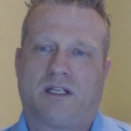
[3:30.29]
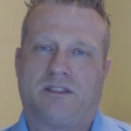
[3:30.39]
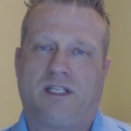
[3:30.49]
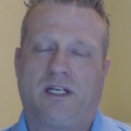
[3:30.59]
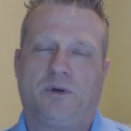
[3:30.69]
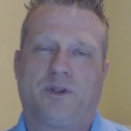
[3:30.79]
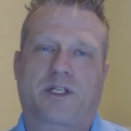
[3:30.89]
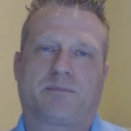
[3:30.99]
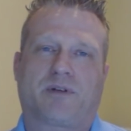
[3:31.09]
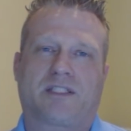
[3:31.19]
dealing with the
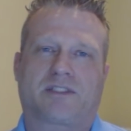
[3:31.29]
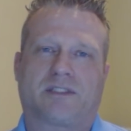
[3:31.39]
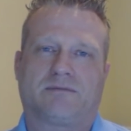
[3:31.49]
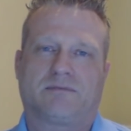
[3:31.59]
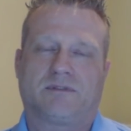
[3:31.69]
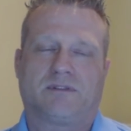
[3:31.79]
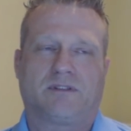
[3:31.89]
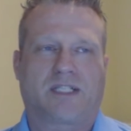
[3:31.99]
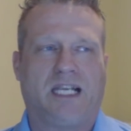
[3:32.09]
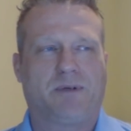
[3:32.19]
compressor,
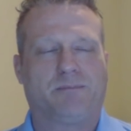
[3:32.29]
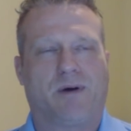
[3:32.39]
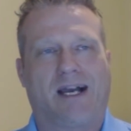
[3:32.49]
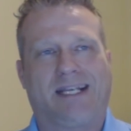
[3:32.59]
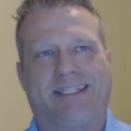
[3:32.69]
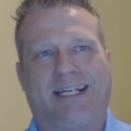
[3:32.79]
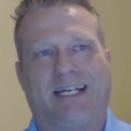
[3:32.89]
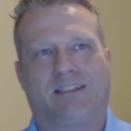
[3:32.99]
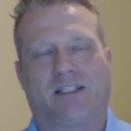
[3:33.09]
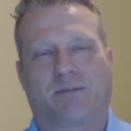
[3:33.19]
keep in mind
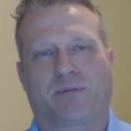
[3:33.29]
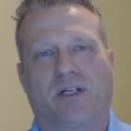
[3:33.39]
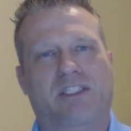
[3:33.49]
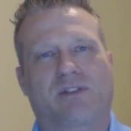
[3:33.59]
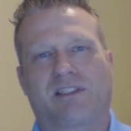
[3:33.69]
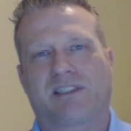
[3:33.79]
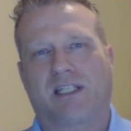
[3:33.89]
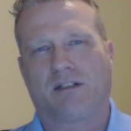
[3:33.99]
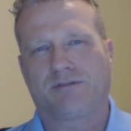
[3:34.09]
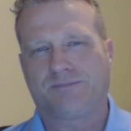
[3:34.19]
that the compressor
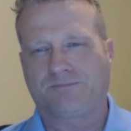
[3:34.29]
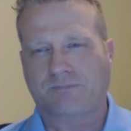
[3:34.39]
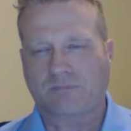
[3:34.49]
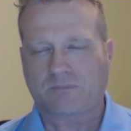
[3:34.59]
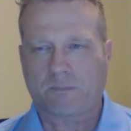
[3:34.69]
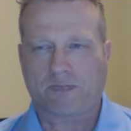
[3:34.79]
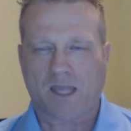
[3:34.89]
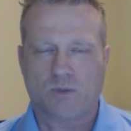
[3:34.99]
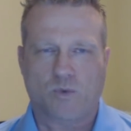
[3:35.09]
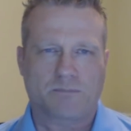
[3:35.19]
itself
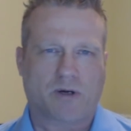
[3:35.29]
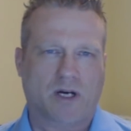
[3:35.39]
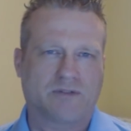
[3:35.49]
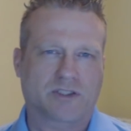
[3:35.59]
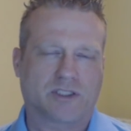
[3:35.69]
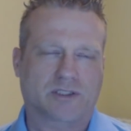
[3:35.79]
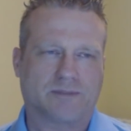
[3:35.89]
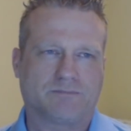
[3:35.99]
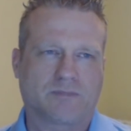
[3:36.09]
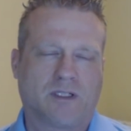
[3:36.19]
is one part of a
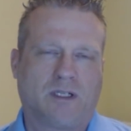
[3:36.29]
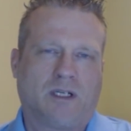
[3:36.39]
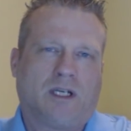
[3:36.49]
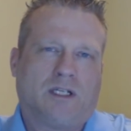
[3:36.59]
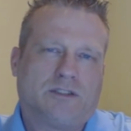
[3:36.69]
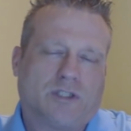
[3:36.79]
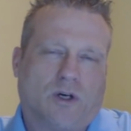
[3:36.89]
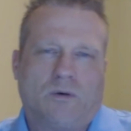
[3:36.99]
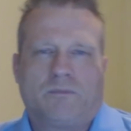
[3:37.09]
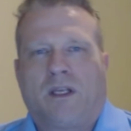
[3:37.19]
system.
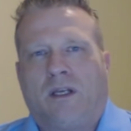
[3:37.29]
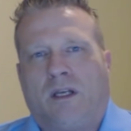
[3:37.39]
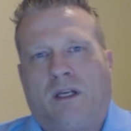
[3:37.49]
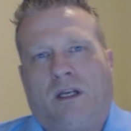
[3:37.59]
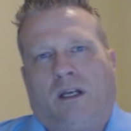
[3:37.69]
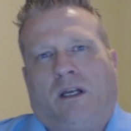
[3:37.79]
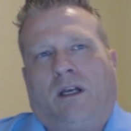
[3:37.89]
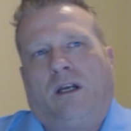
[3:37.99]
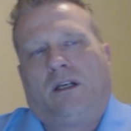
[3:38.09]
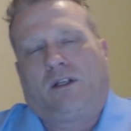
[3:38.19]
So
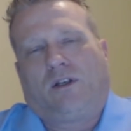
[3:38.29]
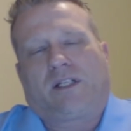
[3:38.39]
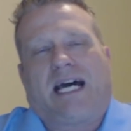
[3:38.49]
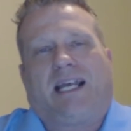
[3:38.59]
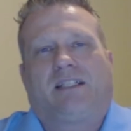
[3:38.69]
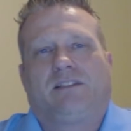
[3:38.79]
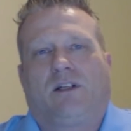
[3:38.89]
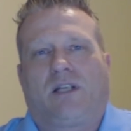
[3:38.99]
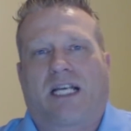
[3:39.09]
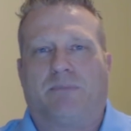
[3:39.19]
you look at it, it doesn't
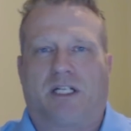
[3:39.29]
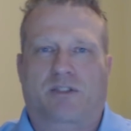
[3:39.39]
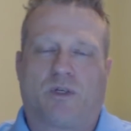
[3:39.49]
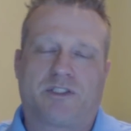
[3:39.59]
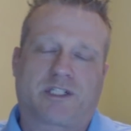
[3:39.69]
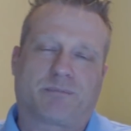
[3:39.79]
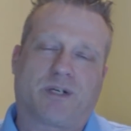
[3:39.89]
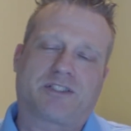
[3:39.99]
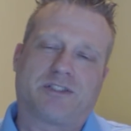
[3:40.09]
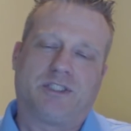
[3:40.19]
look like much. What does the
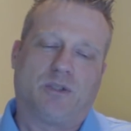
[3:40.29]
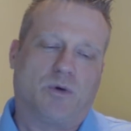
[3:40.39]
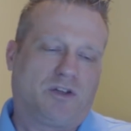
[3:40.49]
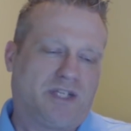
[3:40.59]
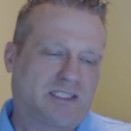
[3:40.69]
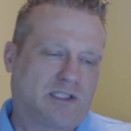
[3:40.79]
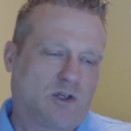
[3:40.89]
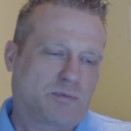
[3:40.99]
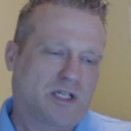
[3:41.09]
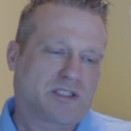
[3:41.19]
compressor do? Well, it takes a
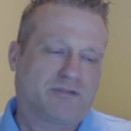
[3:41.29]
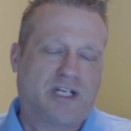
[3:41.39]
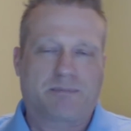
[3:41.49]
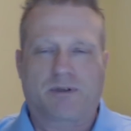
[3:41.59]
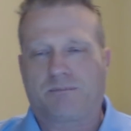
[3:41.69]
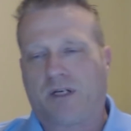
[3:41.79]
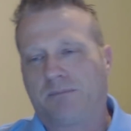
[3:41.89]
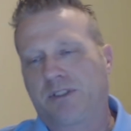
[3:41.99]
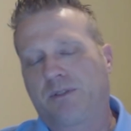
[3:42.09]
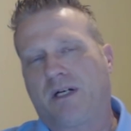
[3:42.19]
low pressure vapor or
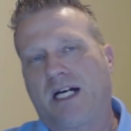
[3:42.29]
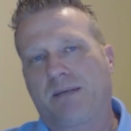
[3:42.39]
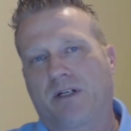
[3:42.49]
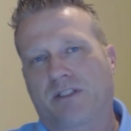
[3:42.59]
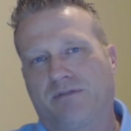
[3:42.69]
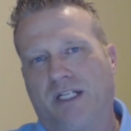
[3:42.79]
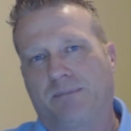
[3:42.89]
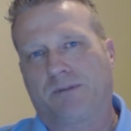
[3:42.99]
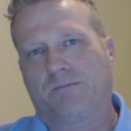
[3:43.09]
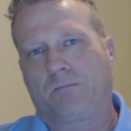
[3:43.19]
pumps it to a high pressure
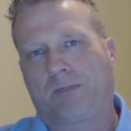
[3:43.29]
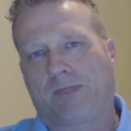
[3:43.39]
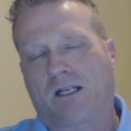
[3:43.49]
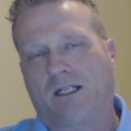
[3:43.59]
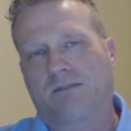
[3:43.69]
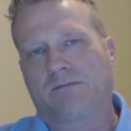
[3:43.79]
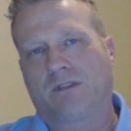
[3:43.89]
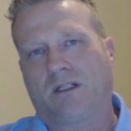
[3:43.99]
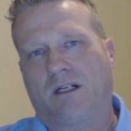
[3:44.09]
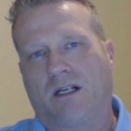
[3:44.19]
vapor. Okay.
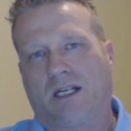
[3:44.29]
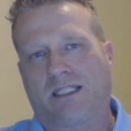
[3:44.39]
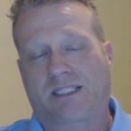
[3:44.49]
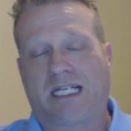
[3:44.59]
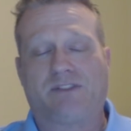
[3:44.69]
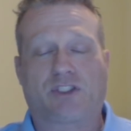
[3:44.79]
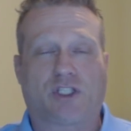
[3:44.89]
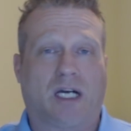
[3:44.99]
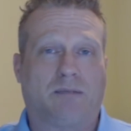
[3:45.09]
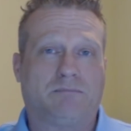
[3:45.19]
That's kind of its
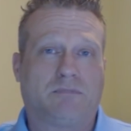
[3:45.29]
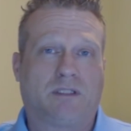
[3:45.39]
job.